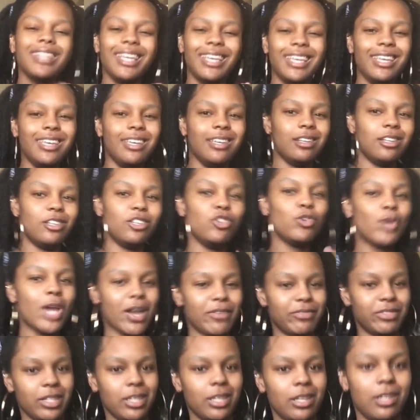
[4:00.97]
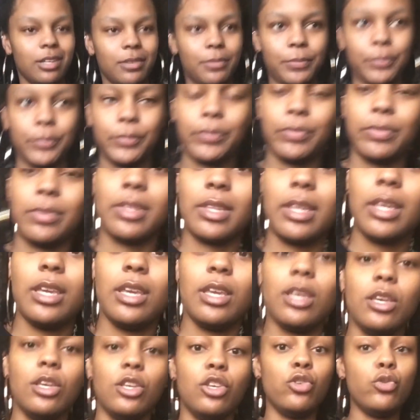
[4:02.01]
eat. You have to eat.
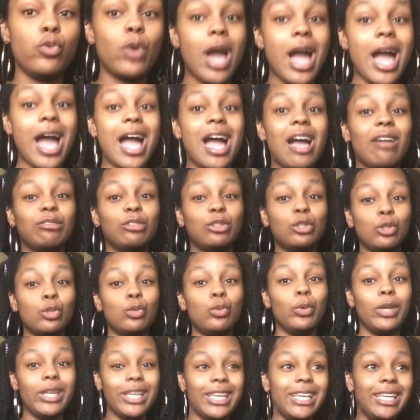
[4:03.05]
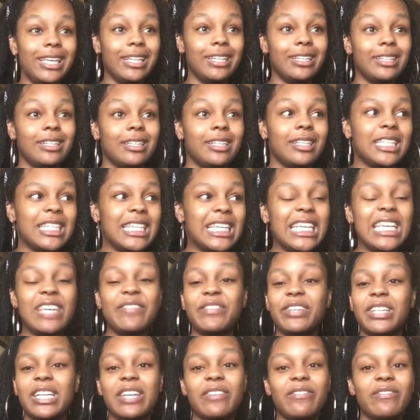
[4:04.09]
You have to eat.
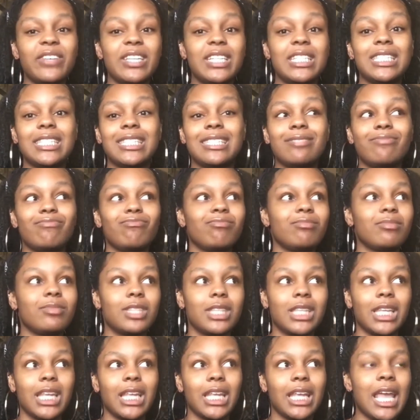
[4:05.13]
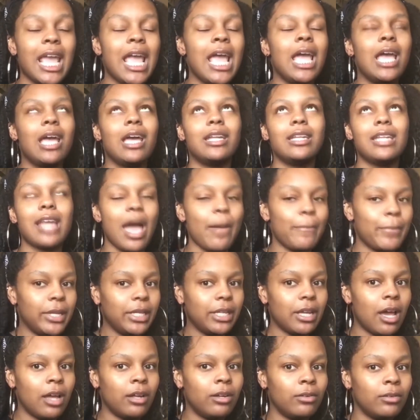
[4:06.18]
Even if it's not
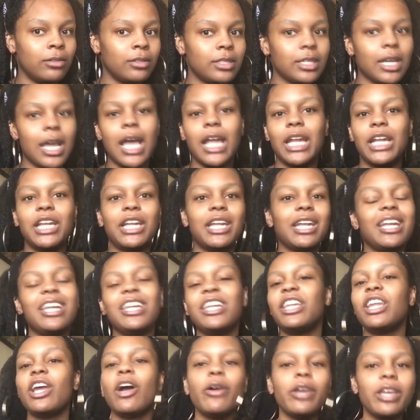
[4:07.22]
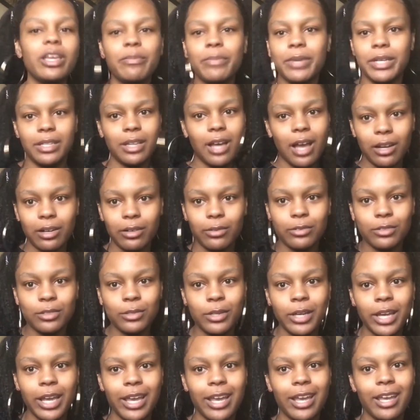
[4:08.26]
McDonald's. Don't eat McDonald's,
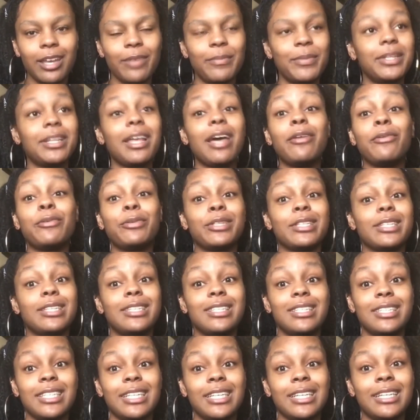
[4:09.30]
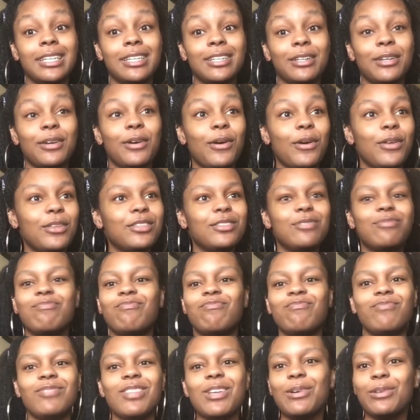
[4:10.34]
okay? McDonald's is sick.
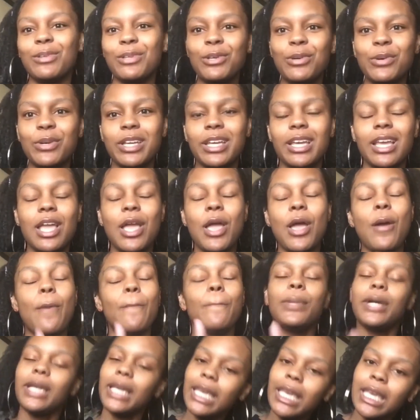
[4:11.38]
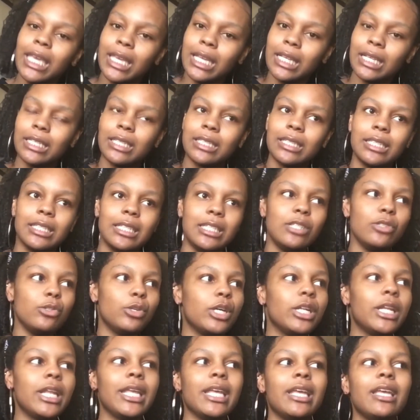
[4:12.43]
Don't do it. But eat. You
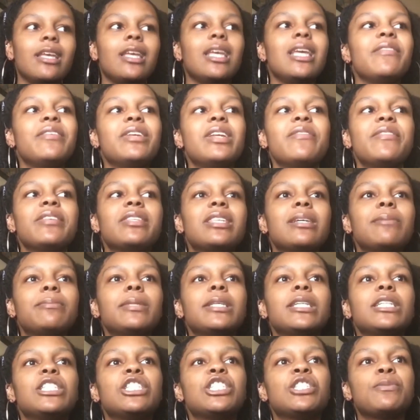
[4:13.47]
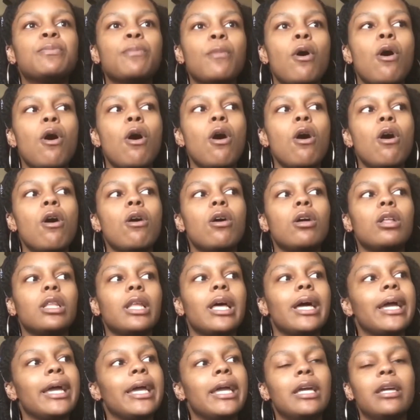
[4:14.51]
can, even if it's something small
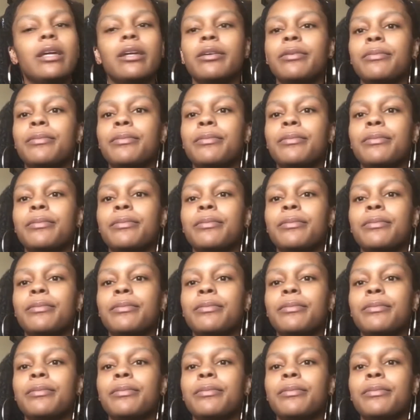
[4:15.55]
like